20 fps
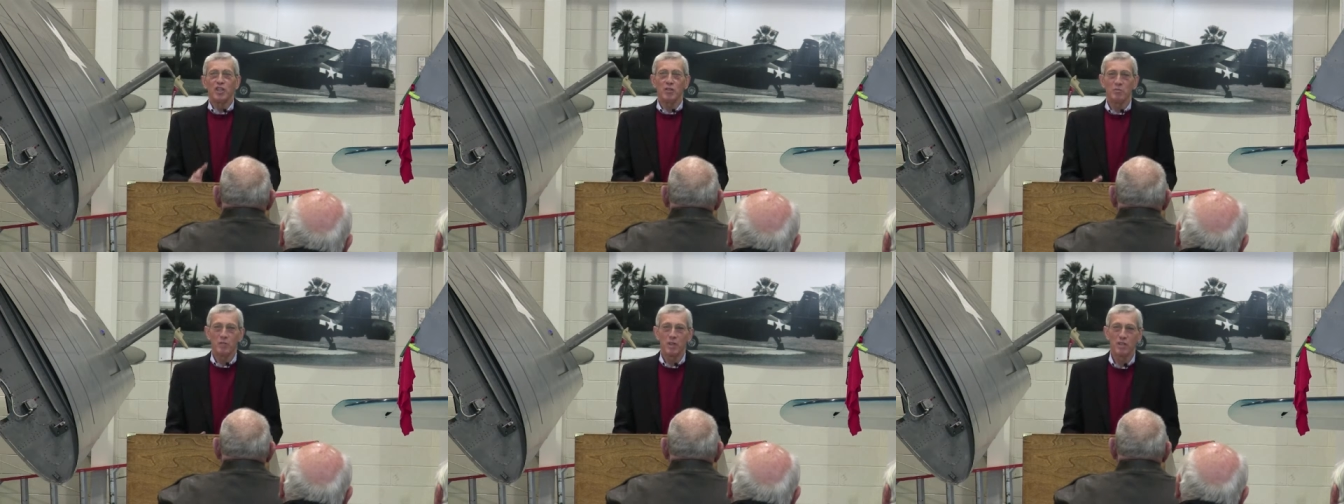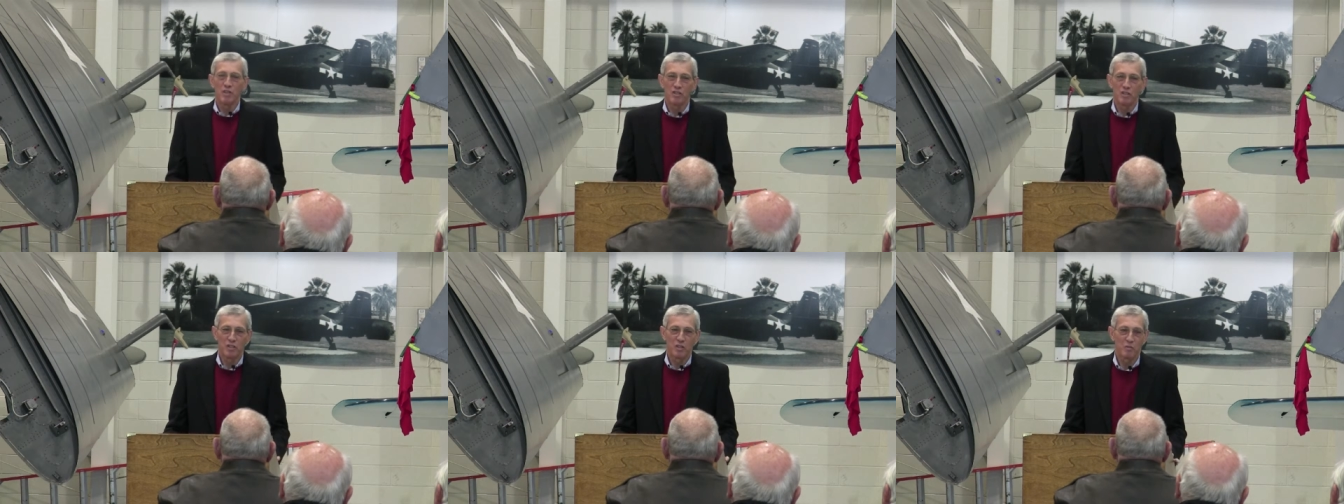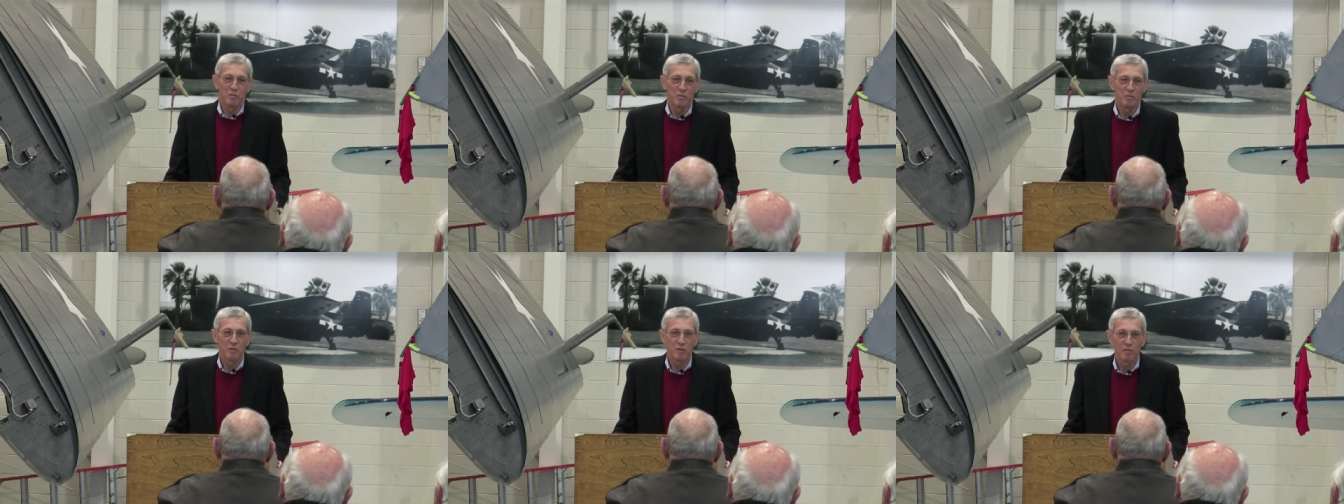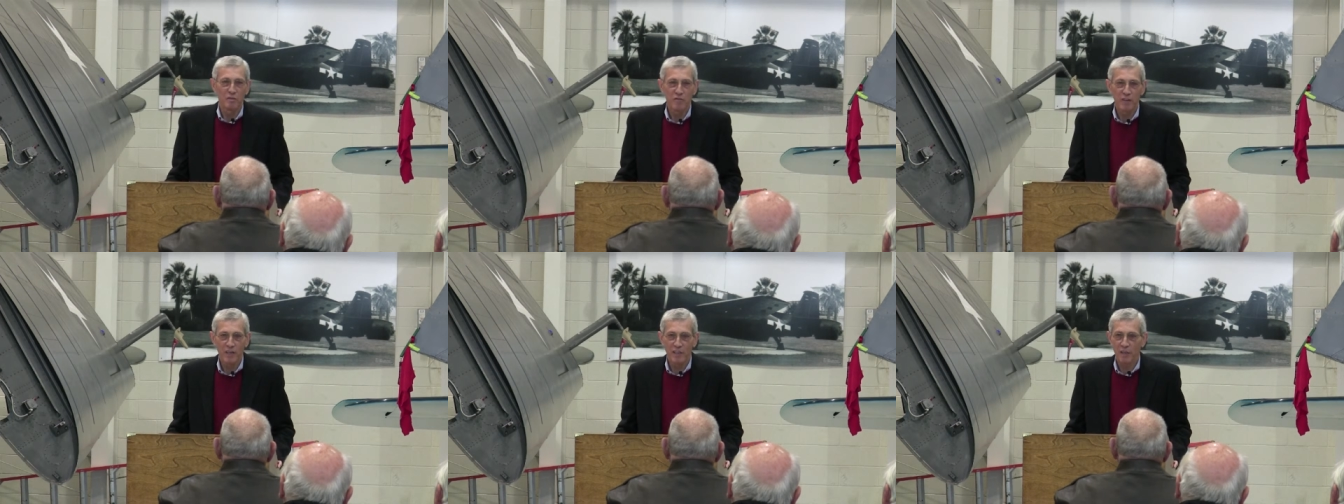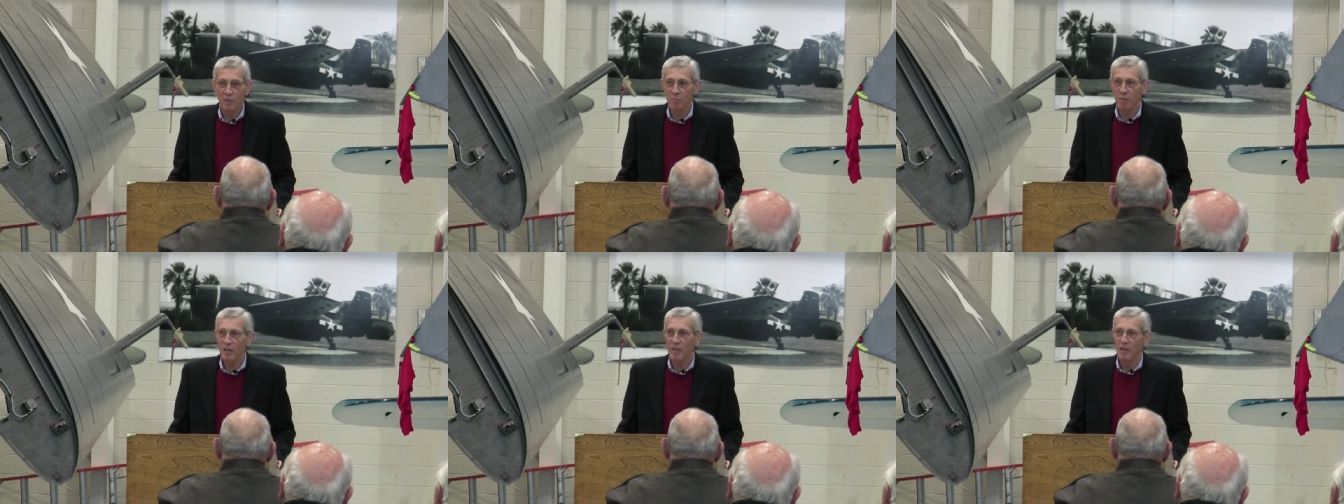than 10 minutes to, to affect a